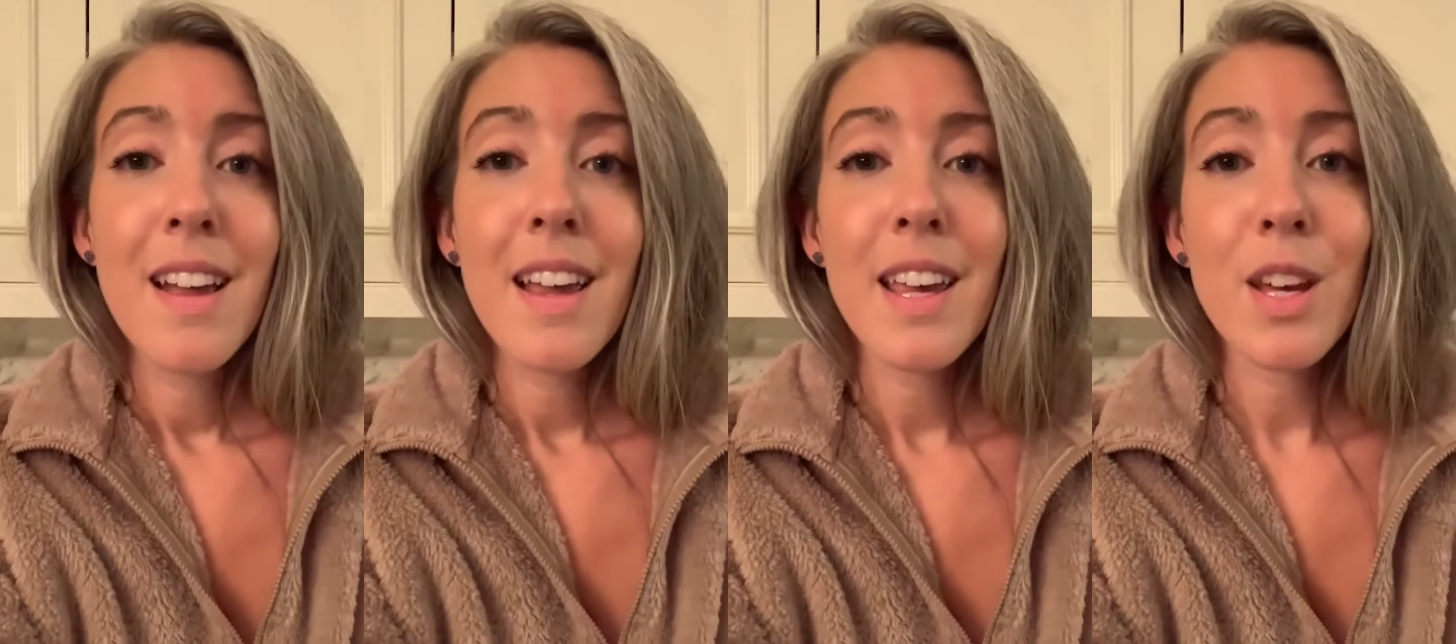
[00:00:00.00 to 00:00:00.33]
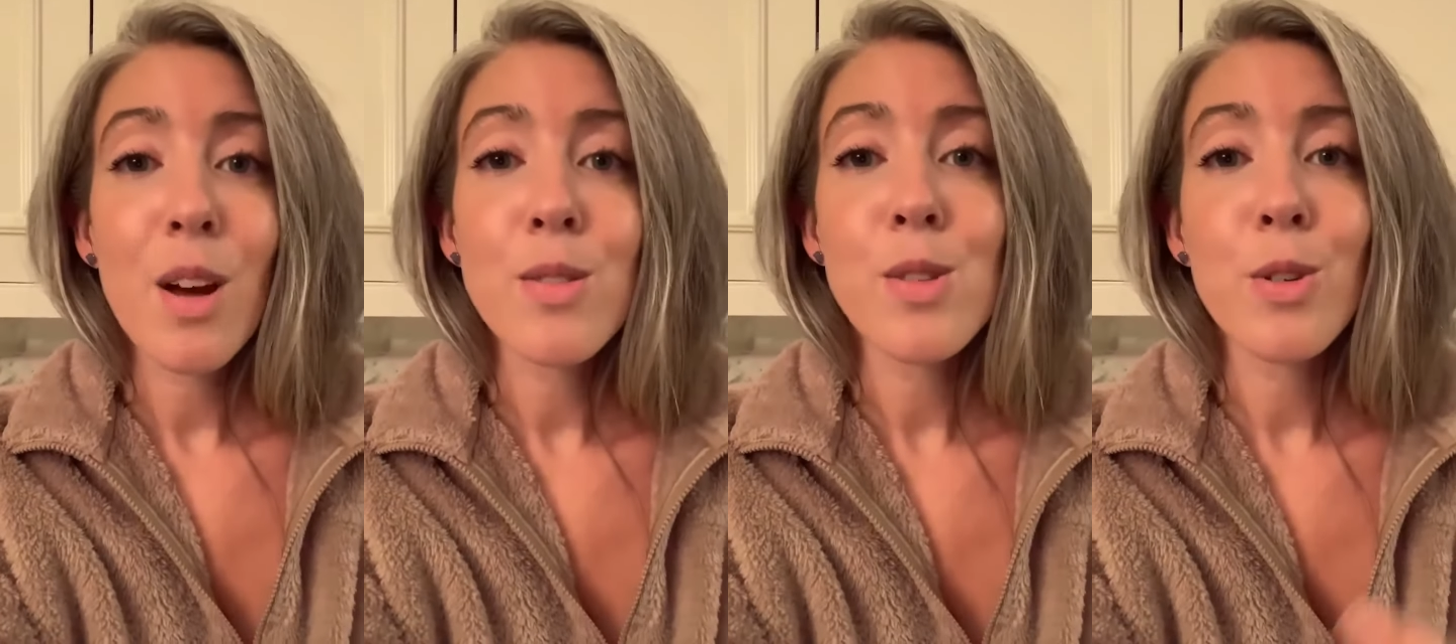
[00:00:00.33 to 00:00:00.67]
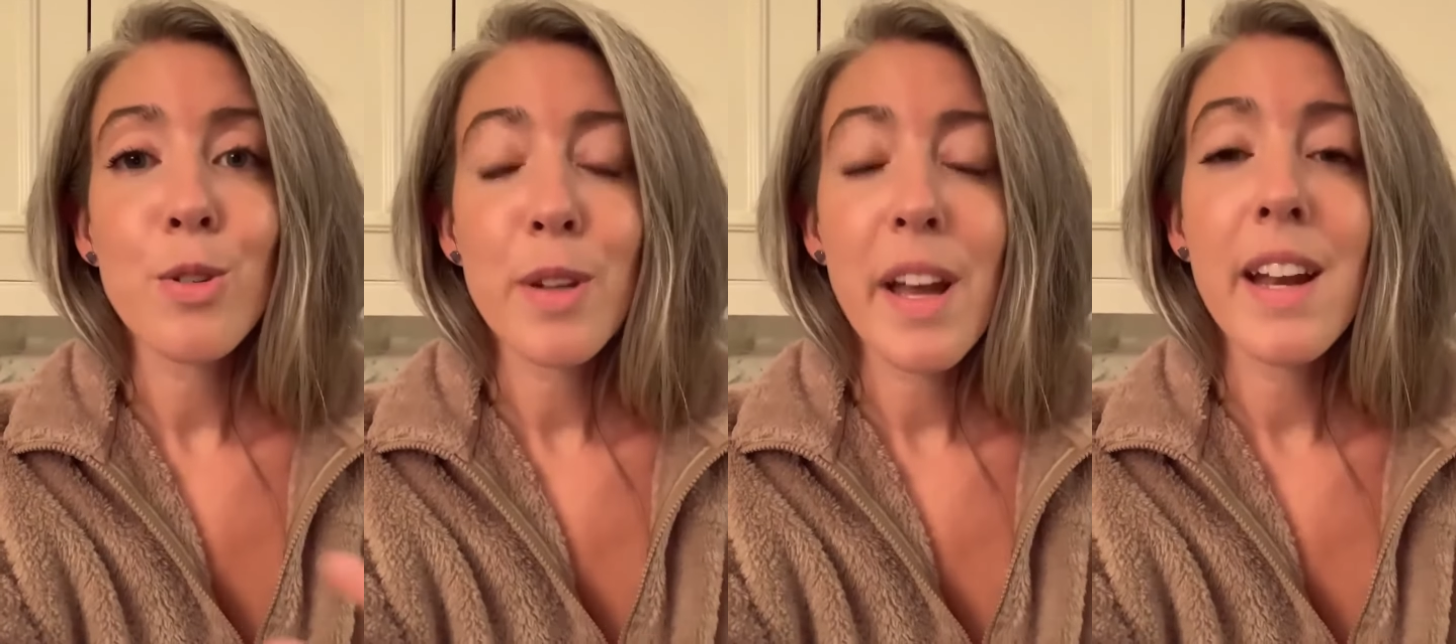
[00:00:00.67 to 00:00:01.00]
he also
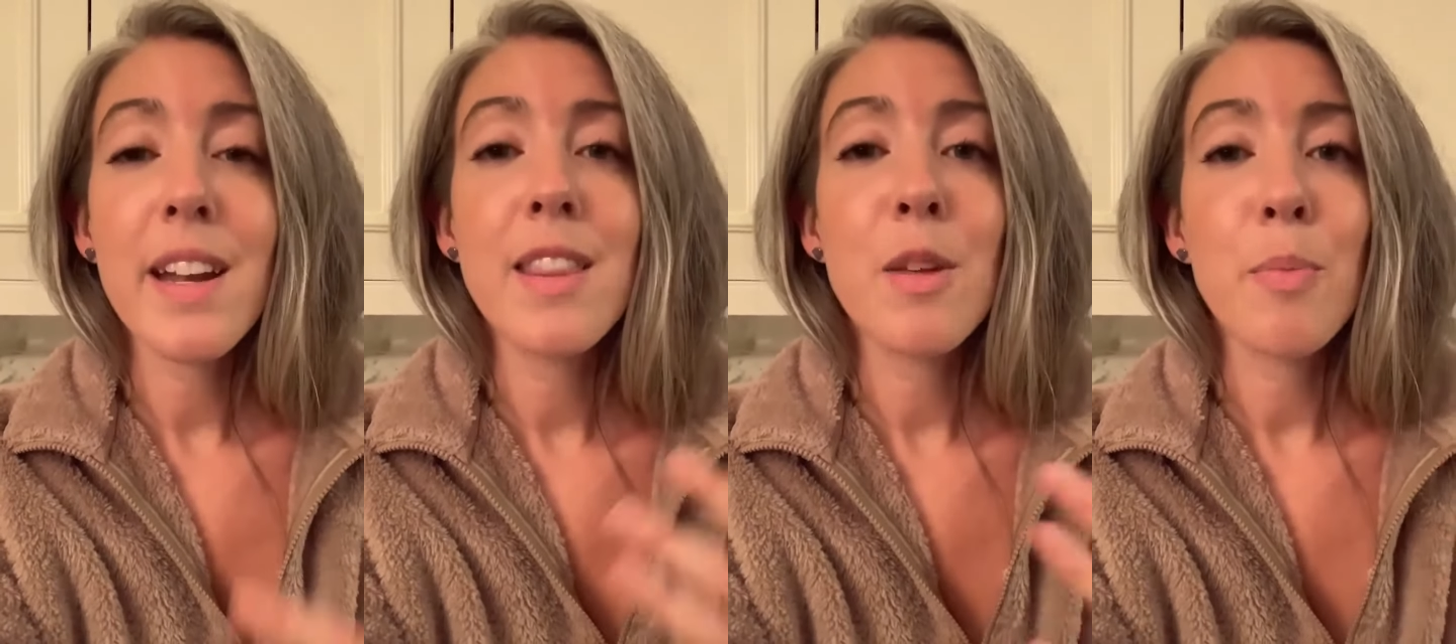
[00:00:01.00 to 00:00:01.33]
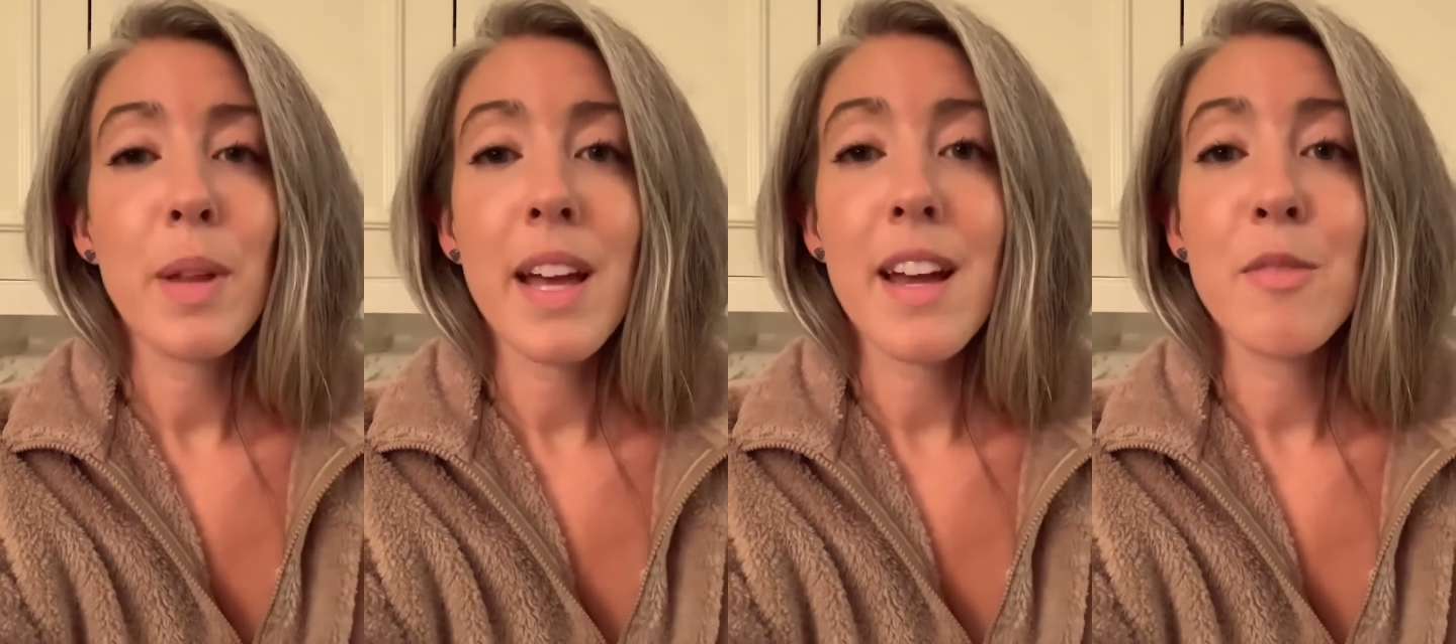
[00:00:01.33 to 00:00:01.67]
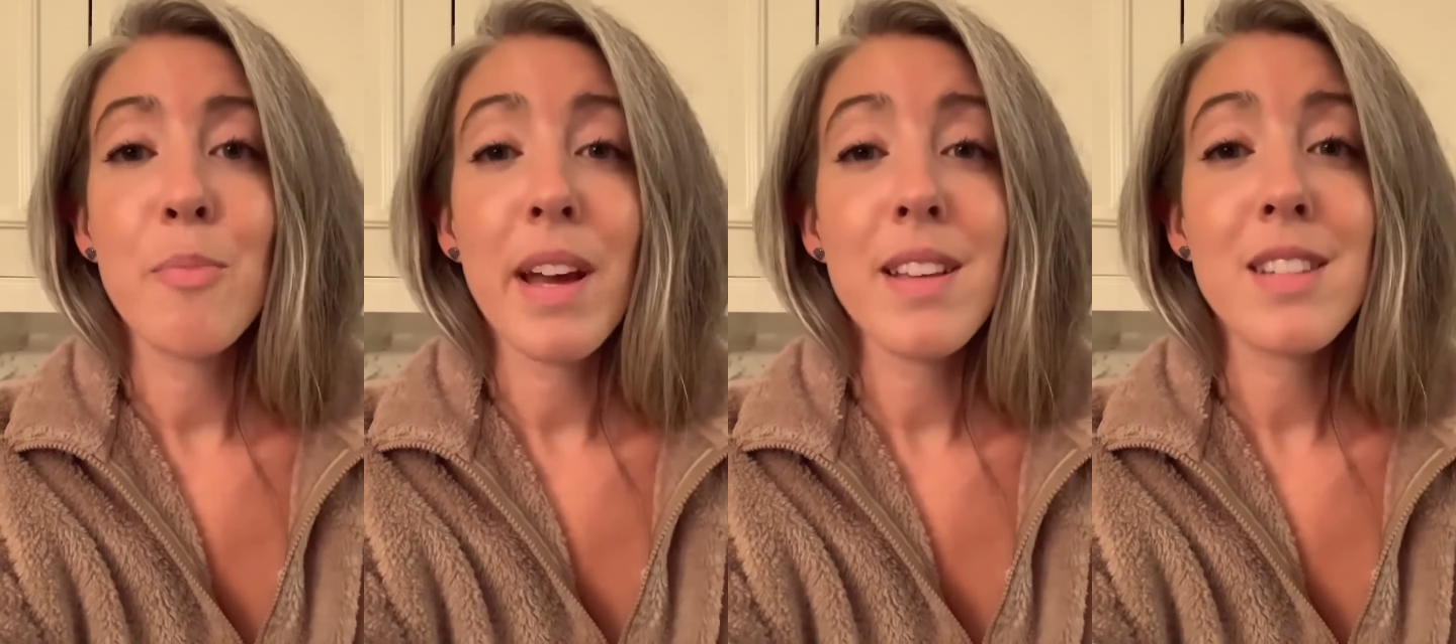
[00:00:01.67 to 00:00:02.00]
created the plan
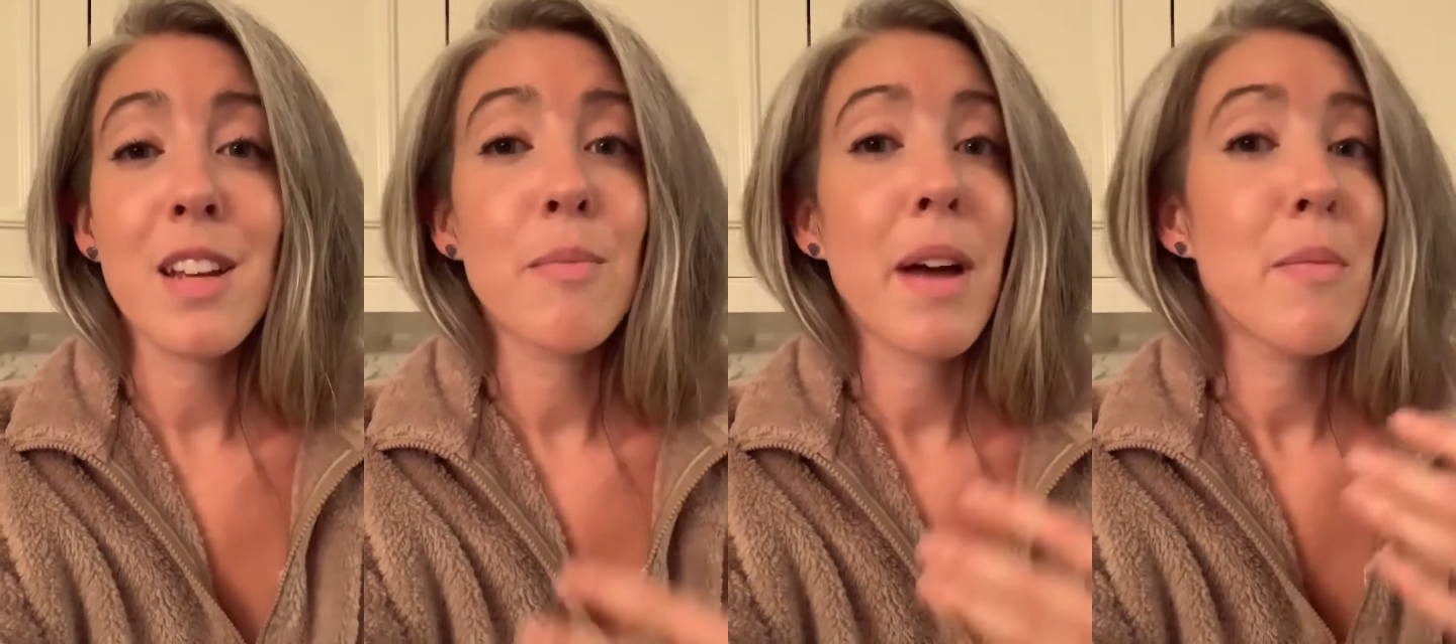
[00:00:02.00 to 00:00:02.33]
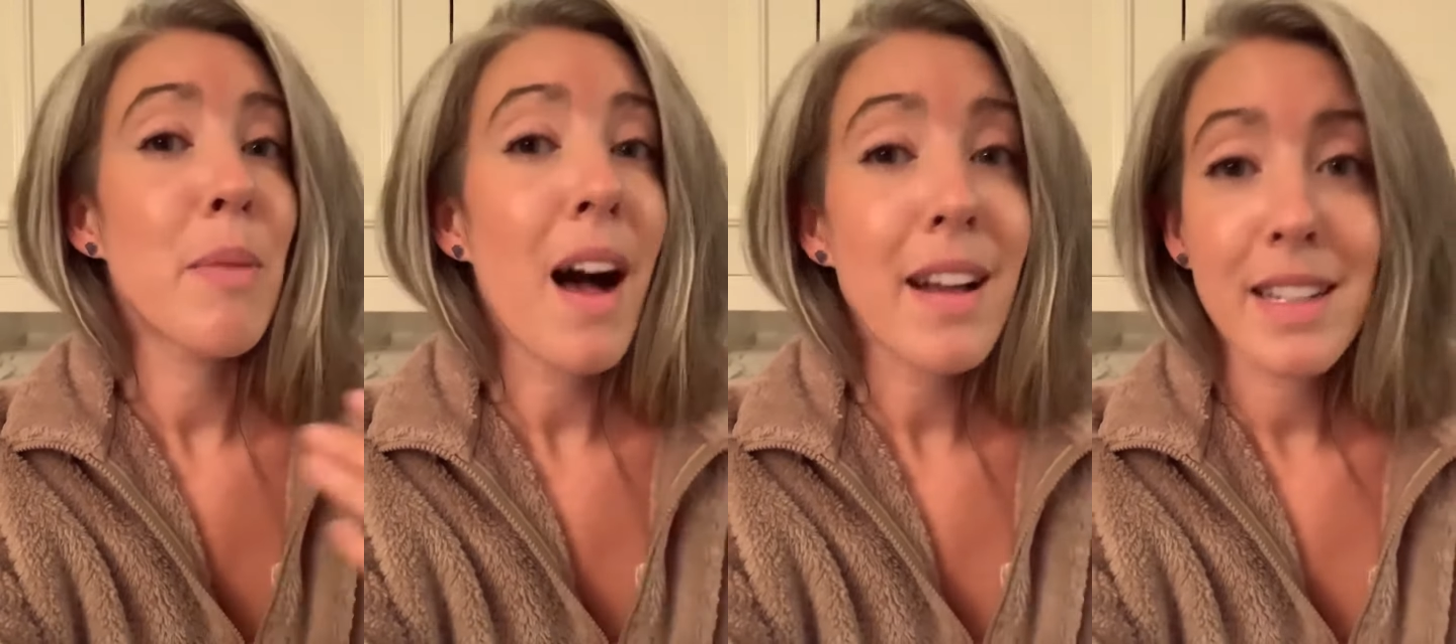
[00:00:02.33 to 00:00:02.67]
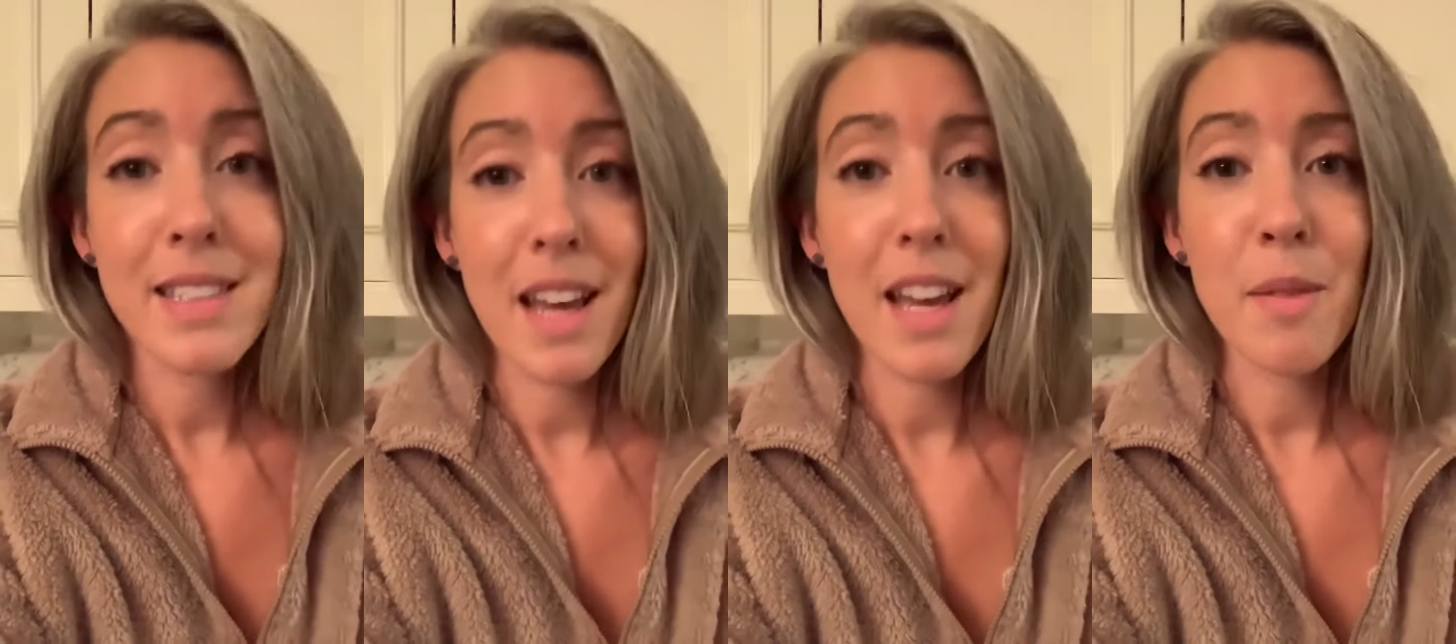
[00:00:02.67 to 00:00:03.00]
based on my body
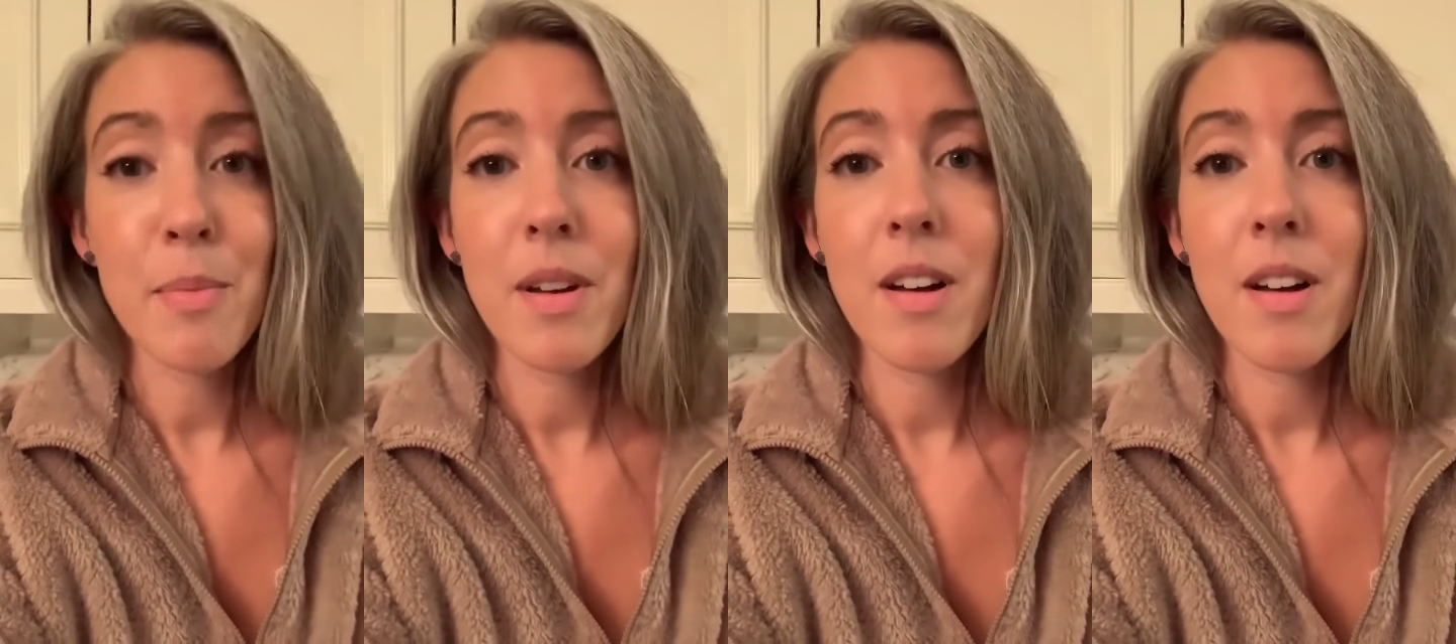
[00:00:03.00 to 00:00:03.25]
type,